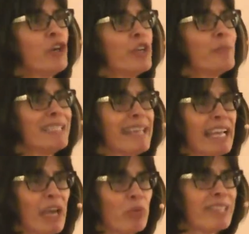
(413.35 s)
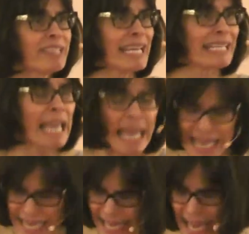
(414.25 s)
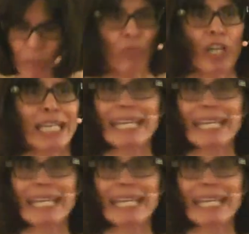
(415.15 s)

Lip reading: heard me say I was stained, he came running